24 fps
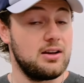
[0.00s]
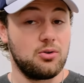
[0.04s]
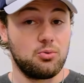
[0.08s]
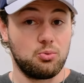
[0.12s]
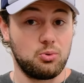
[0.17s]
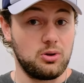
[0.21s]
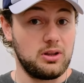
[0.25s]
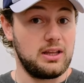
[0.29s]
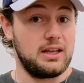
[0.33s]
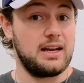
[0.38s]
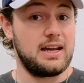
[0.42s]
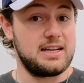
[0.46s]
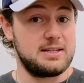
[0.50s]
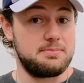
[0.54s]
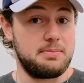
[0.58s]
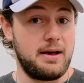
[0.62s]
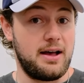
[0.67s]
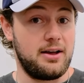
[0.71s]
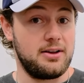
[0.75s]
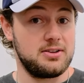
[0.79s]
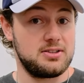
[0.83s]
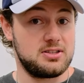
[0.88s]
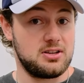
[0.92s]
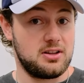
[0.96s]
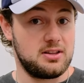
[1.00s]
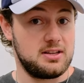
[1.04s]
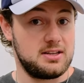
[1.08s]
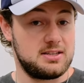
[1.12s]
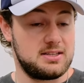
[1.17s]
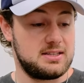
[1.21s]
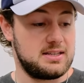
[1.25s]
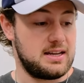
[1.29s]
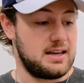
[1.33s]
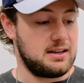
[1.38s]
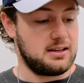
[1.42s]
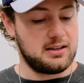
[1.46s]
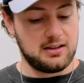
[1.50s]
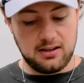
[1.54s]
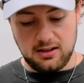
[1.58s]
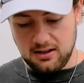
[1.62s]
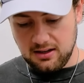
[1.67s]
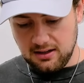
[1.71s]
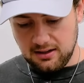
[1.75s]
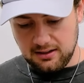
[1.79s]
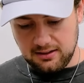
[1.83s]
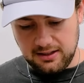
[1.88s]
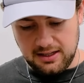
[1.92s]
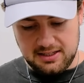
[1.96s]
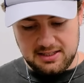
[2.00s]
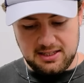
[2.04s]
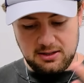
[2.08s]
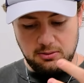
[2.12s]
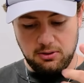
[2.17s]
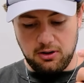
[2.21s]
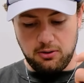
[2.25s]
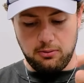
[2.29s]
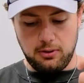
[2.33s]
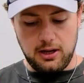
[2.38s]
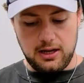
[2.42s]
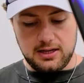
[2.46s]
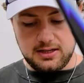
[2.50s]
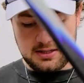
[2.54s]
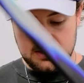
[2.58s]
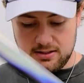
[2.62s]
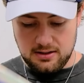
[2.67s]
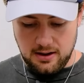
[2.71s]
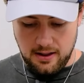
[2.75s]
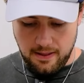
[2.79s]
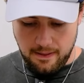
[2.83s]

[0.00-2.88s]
really nice balance on this stick. Let's see what it weighs.